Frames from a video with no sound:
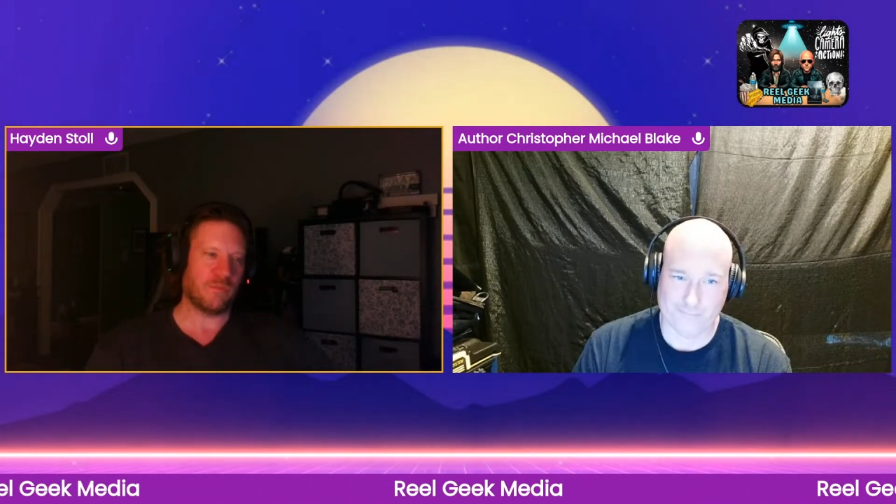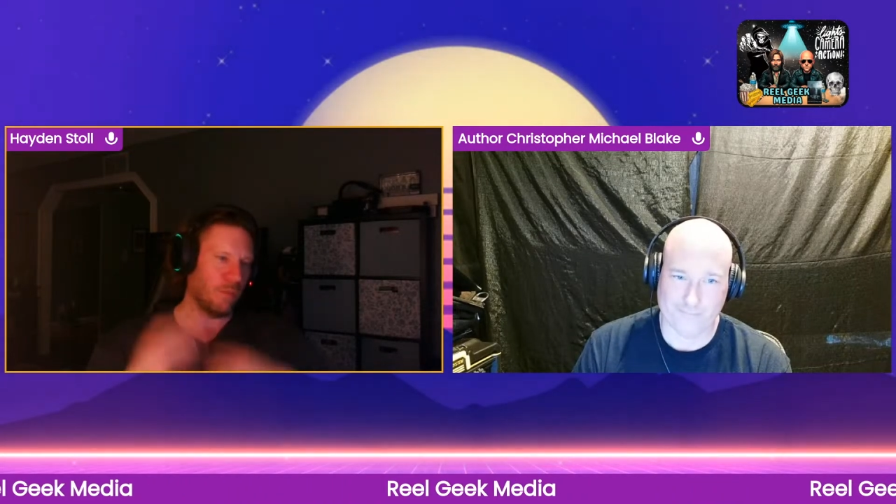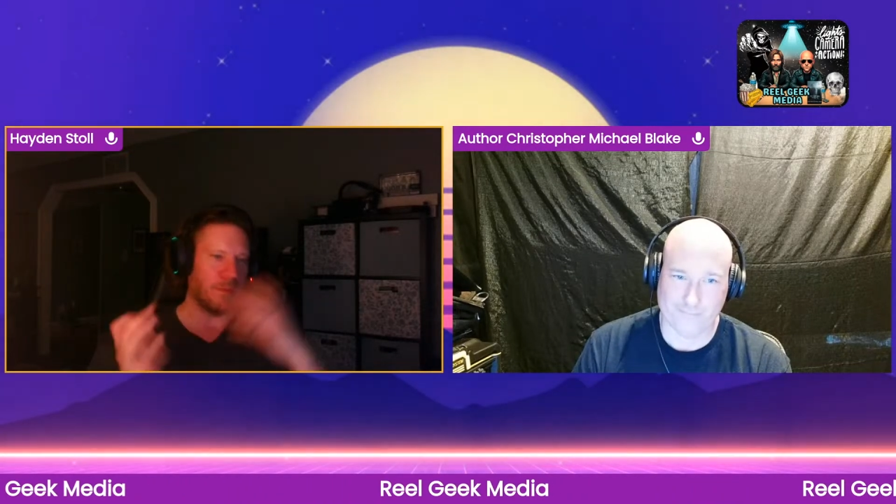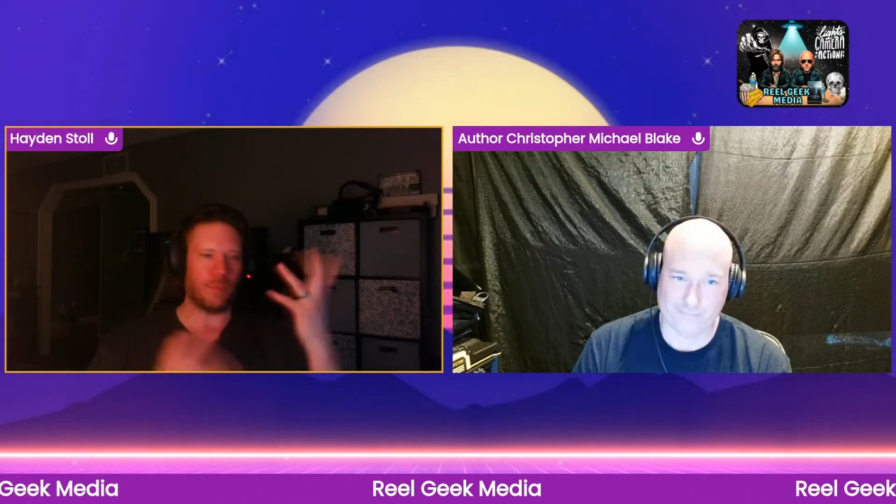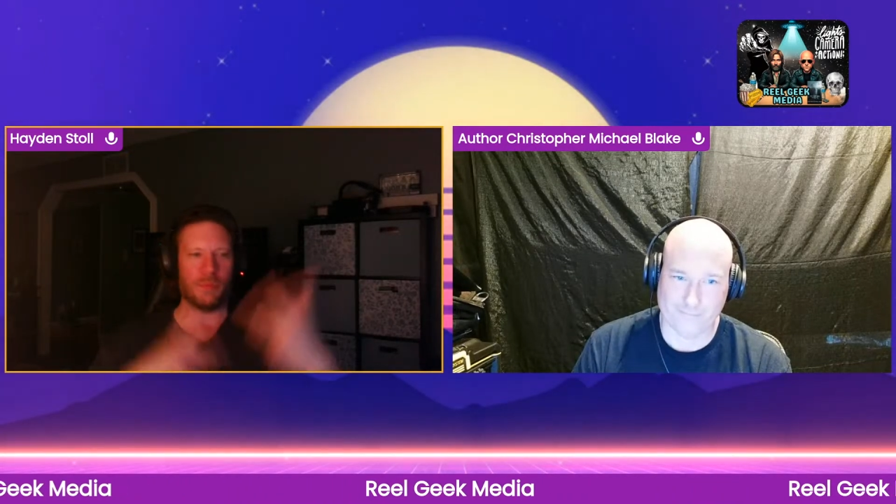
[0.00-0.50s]

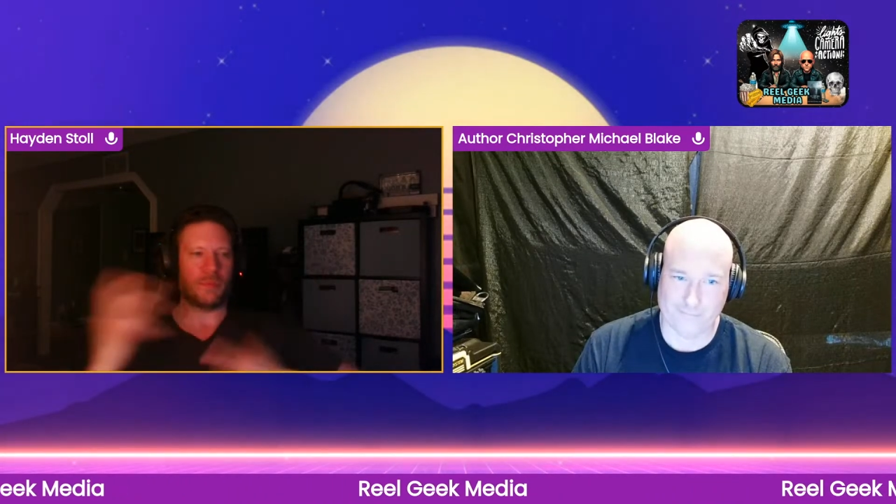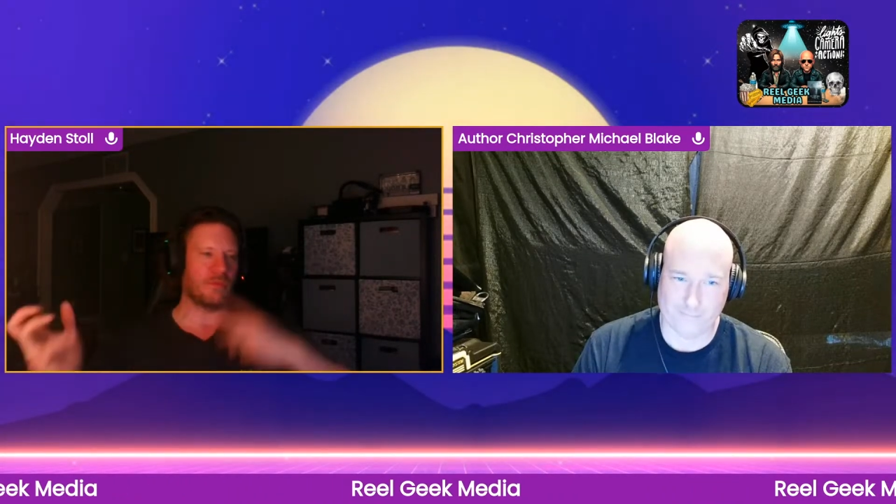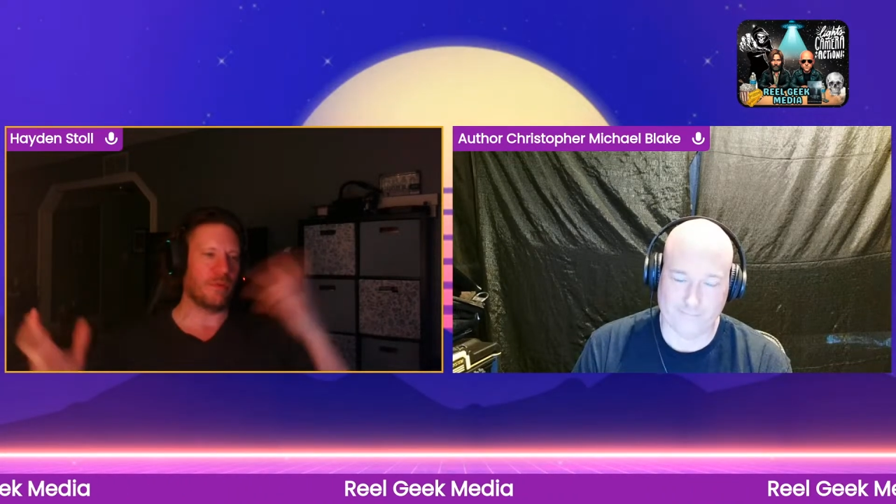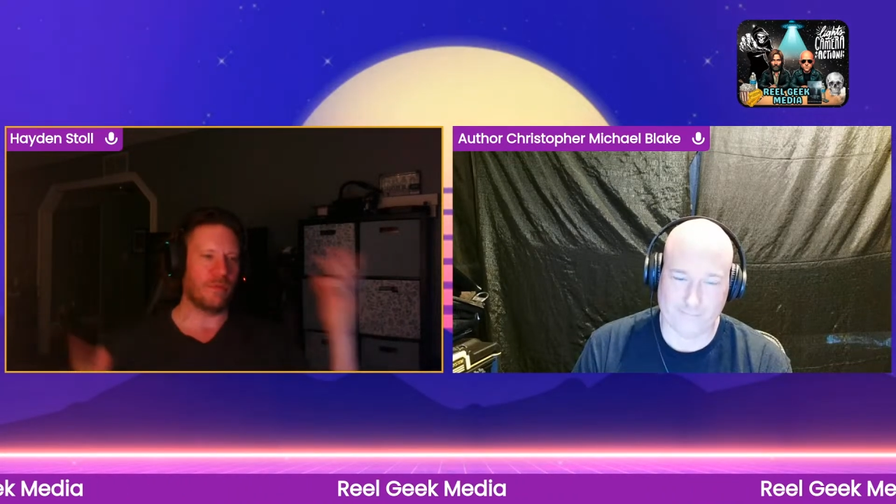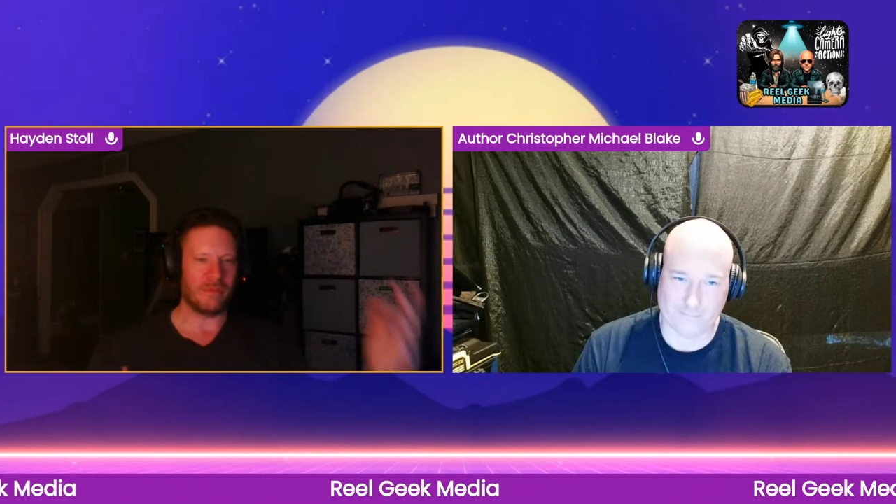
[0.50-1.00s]

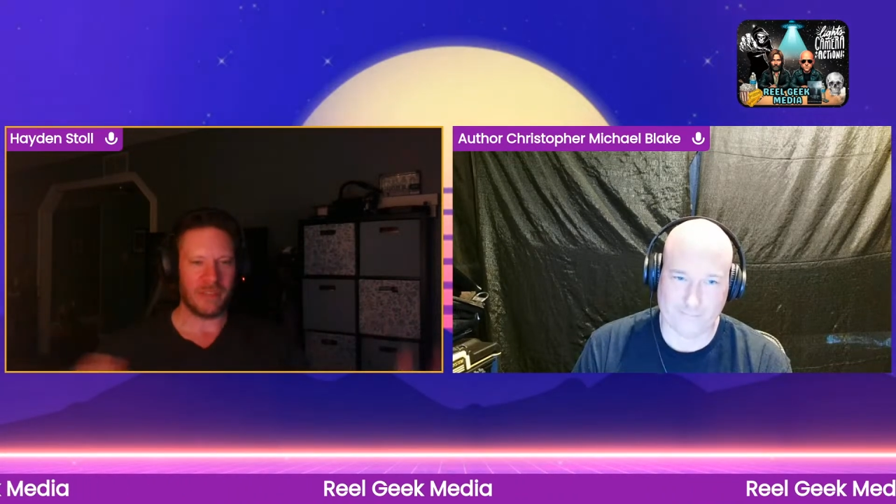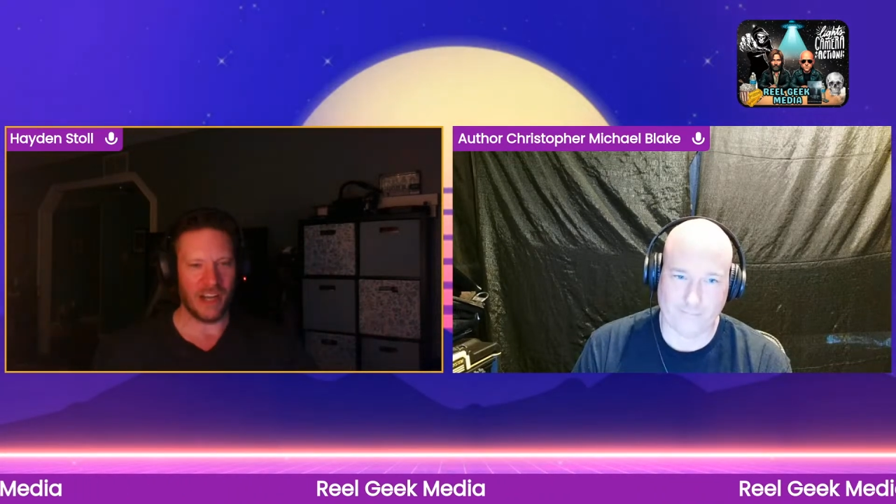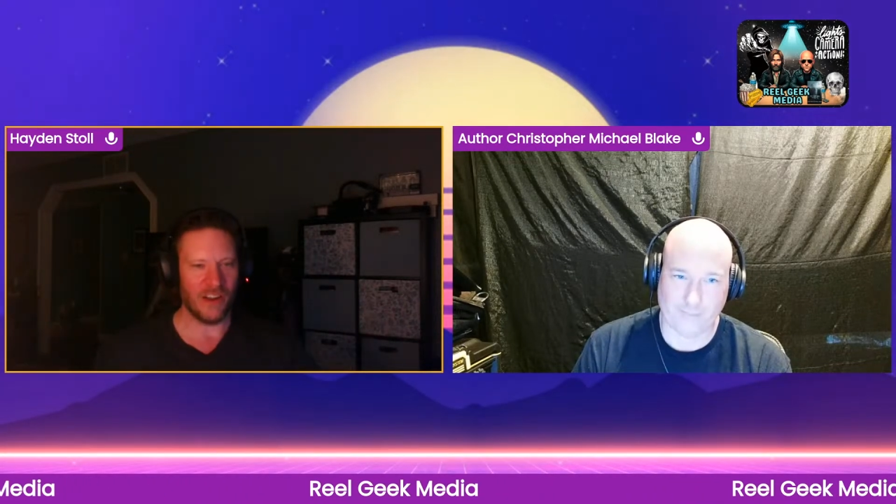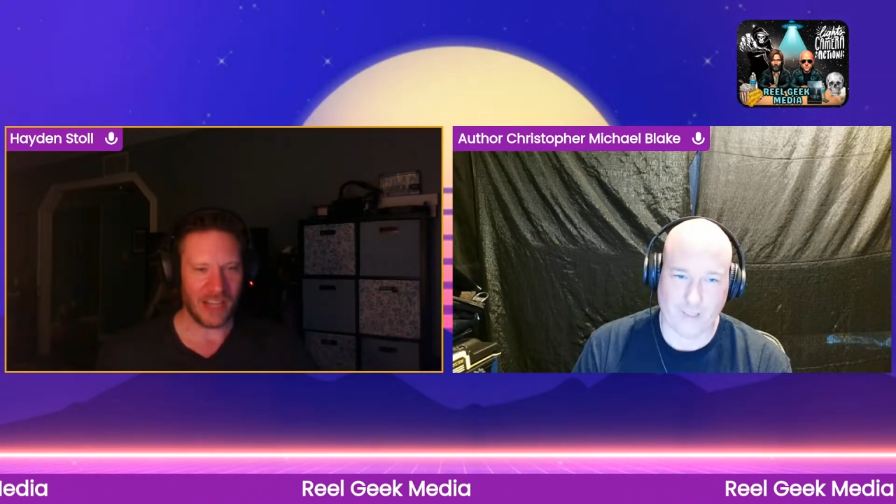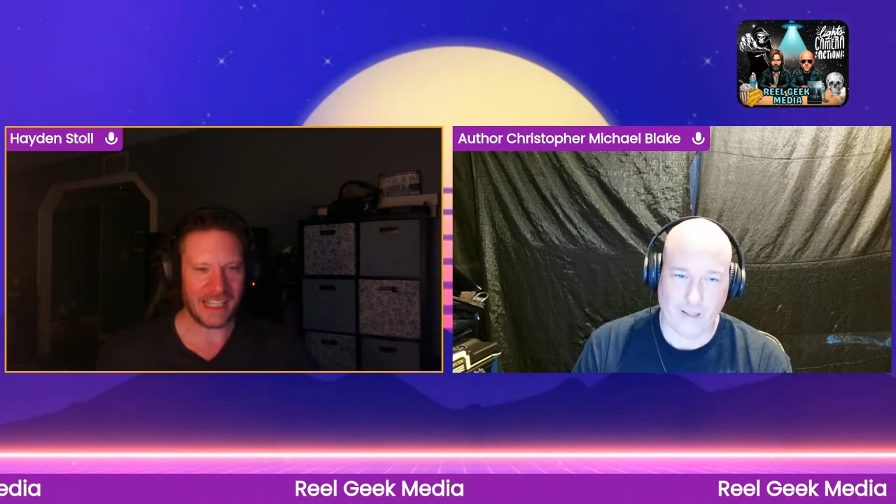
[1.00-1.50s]

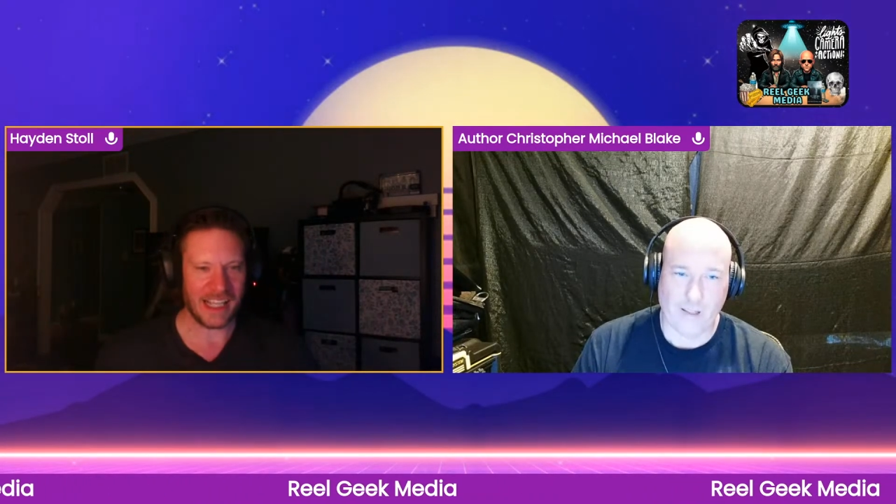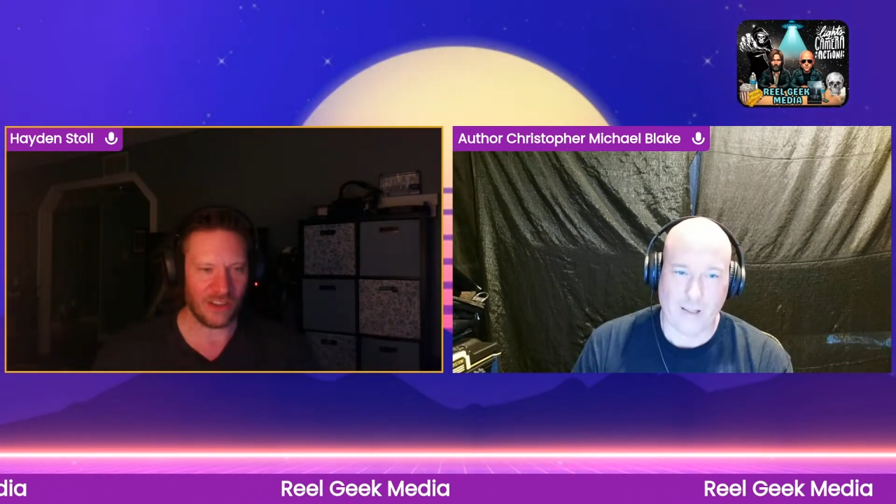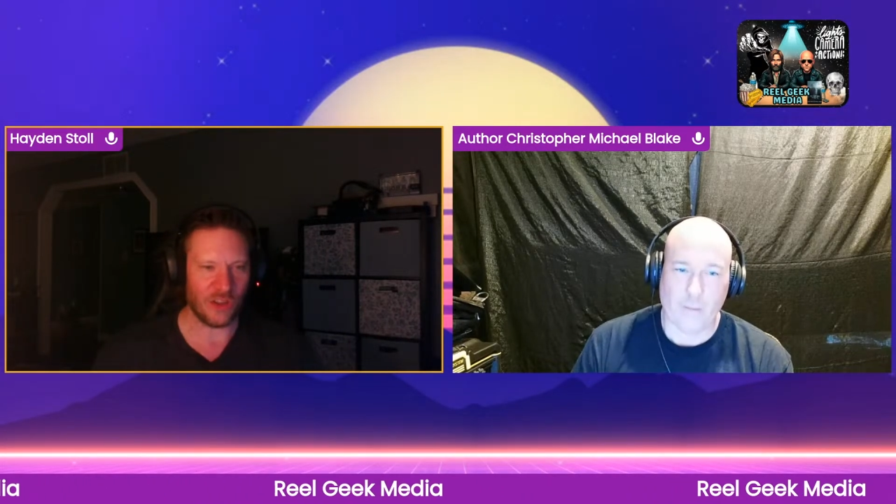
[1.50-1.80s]
Like it looks.